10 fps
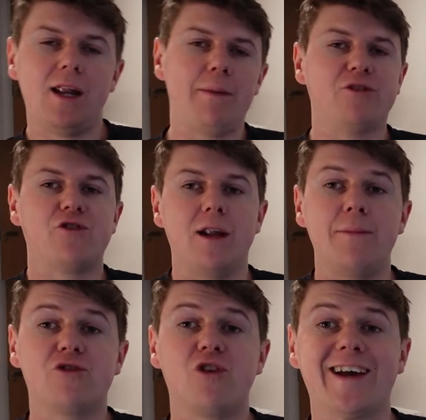Let me
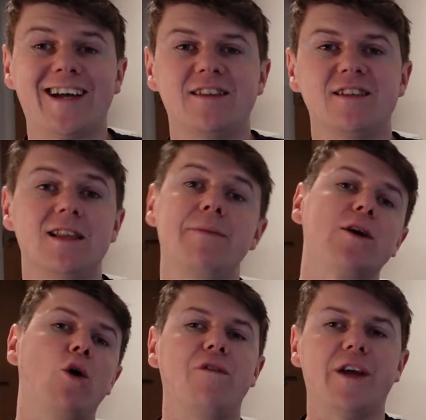try and get this. Let me
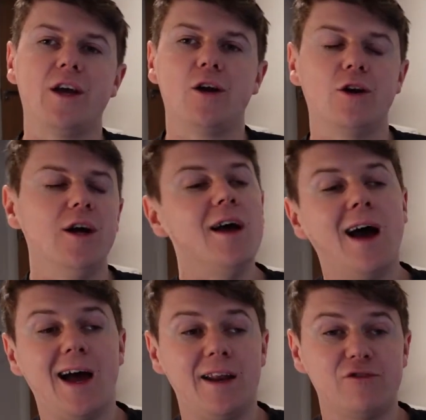go over here
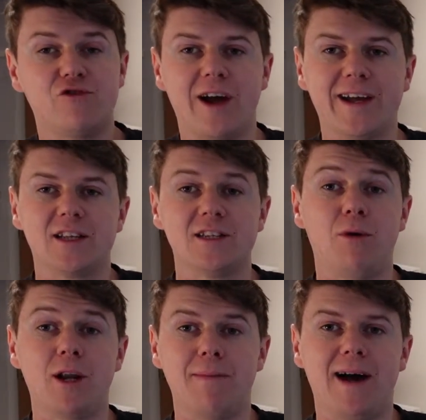and try and get this
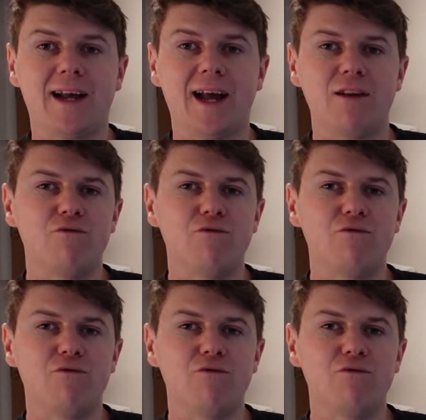money back again.